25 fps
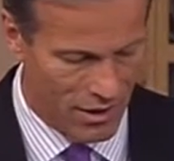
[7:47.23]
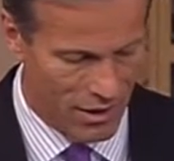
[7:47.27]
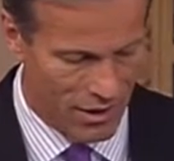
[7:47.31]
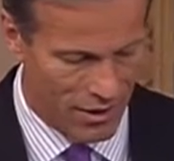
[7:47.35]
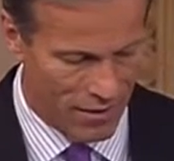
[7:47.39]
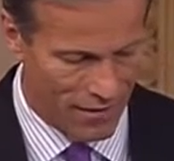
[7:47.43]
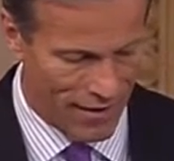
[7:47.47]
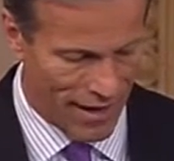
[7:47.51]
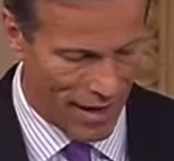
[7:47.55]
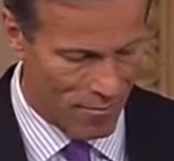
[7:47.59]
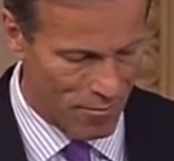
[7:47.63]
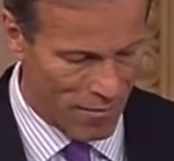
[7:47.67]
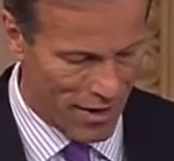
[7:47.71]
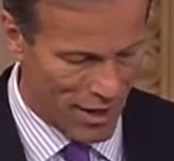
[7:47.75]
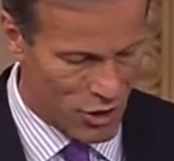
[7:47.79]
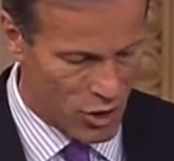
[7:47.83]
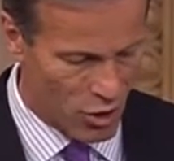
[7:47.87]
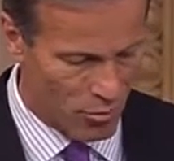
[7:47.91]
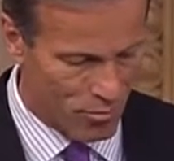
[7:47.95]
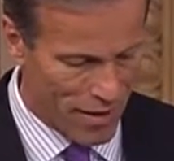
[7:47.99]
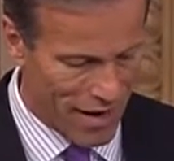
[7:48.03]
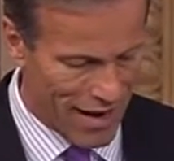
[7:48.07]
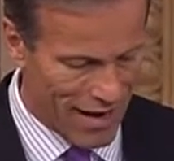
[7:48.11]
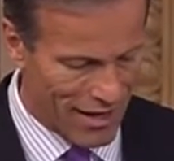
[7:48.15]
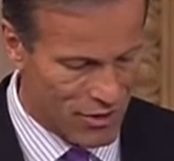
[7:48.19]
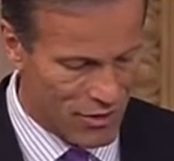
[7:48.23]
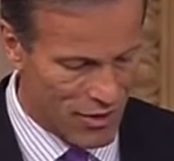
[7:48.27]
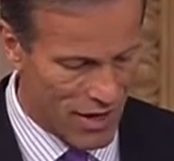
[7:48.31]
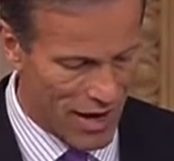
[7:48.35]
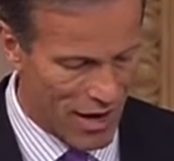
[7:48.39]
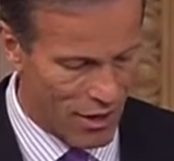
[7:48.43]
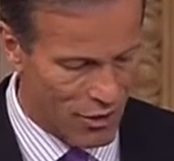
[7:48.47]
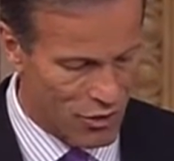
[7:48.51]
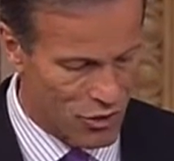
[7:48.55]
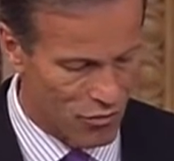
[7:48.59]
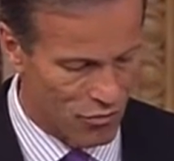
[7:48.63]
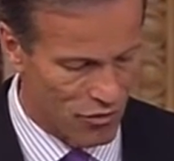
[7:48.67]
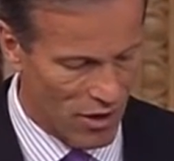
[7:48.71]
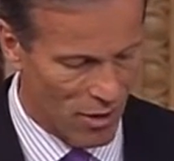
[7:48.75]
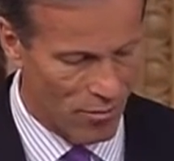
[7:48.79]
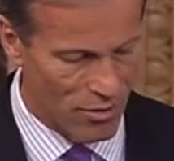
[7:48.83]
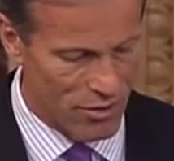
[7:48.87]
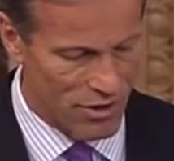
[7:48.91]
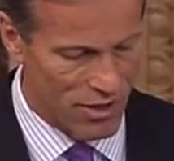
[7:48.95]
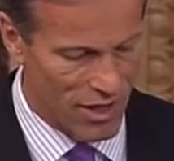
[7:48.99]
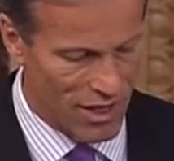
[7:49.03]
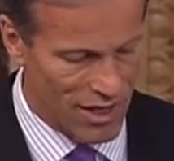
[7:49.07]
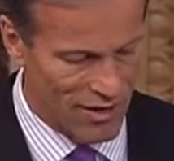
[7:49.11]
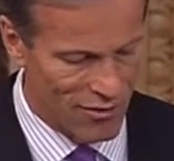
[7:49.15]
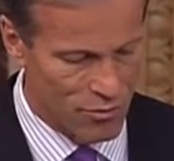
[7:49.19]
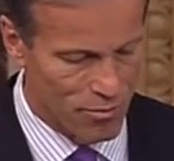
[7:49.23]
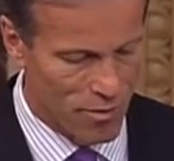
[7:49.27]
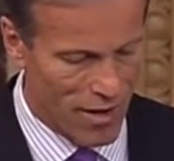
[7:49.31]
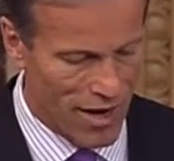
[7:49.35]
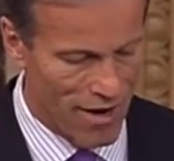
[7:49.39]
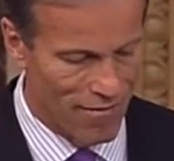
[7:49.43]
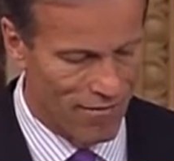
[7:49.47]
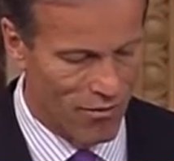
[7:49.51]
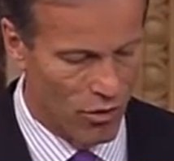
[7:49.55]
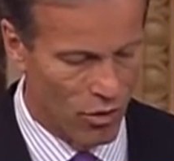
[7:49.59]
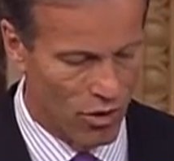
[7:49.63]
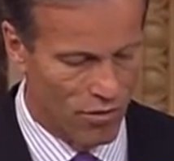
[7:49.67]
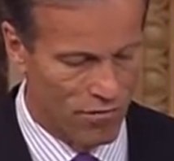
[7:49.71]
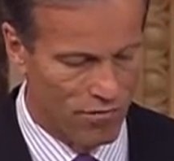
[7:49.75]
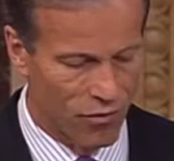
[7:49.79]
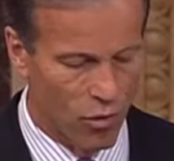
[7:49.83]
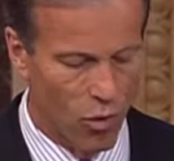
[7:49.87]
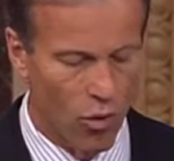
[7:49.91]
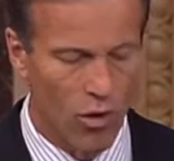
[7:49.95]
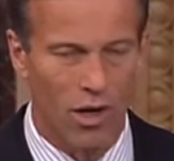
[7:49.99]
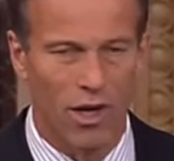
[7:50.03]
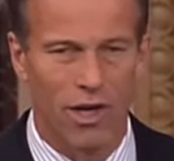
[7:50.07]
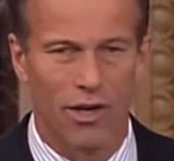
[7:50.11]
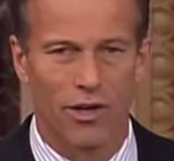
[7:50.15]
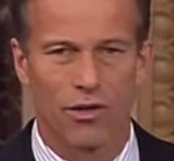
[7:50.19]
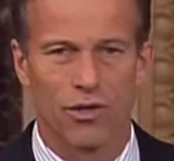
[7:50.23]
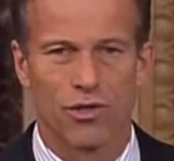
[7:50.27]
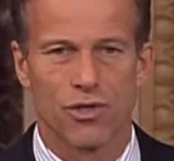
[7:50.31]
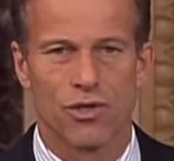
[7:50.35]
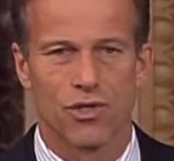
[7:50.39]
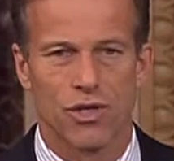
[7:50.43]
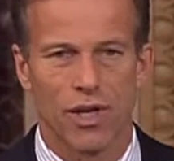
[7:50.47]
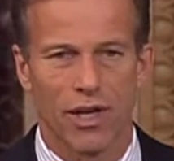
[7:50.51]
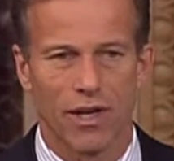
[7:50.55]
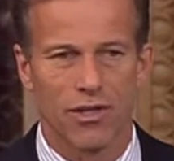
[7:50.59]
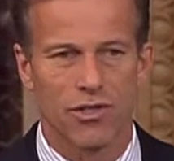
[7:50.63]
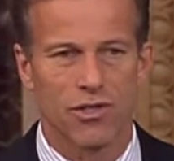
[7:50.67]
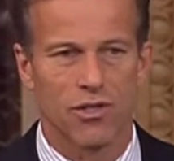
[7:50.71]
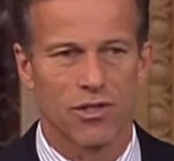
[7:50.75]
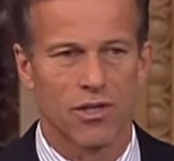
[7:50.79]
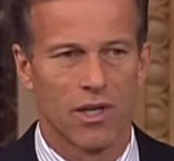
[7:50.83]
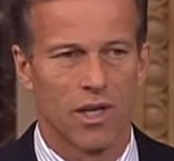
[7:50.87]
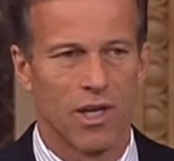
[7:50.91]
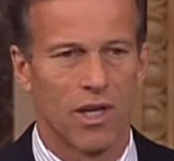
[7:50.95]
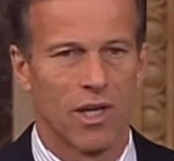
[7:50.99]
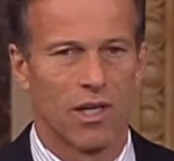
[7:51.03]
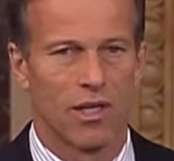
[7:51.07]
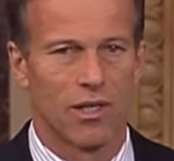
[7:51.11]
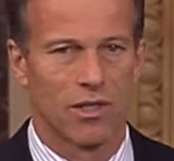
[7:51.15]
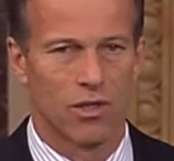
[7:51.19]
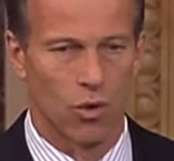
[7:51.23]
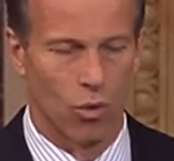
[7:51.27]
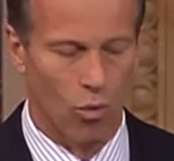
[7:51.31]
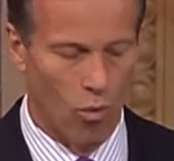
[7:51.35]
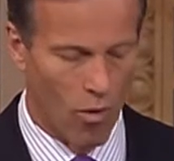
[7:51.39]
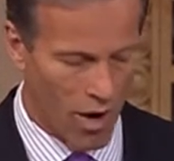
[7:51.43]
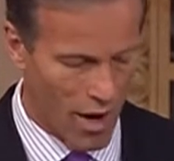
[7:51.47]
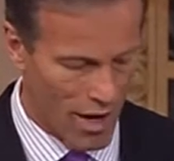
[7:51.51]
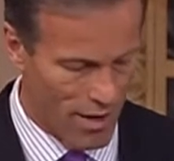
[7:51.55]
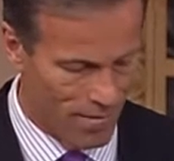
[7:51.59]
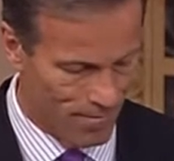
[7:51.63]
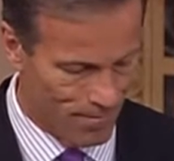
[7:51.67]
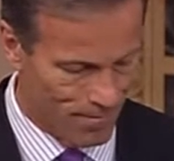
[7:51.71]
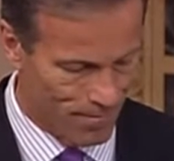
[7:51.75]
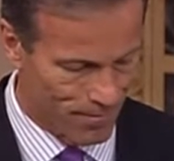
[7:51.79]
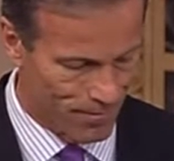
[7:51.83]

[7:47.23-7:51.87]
That measure passed the House of Representatives by a vote of 406-1.